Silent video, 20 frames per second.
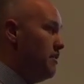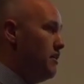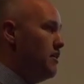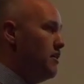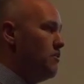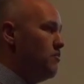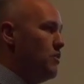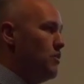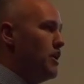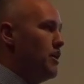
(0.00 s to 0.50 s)

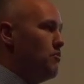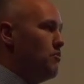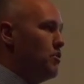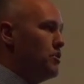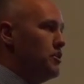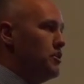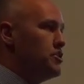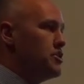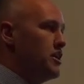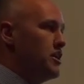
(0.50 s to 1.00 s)
We don't want
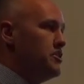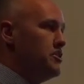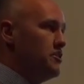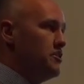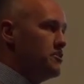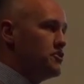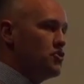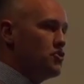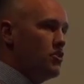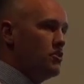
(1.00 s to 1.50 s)
you changing it to
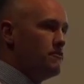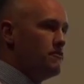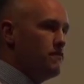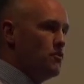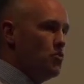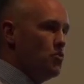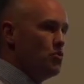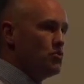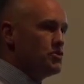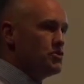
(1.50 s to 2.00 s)
size
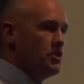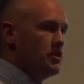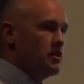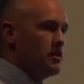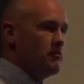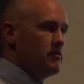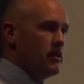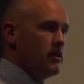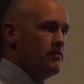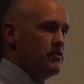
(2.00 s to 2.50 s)
4 so you
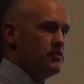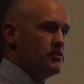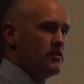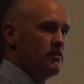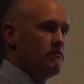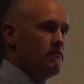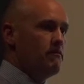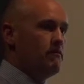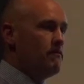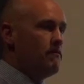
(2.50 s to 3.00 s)
can give us a
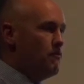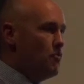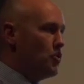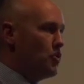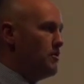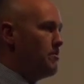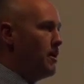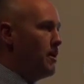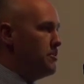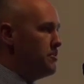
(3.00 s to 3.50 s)

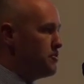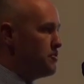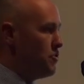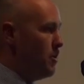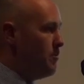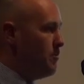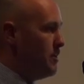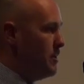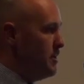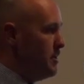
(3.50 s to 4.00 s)
40-page
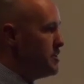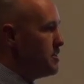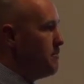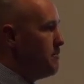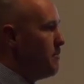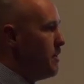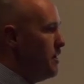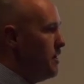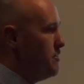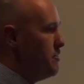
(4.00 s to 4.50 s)
assignment in 10
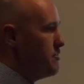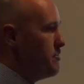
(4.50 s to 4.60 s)
pages.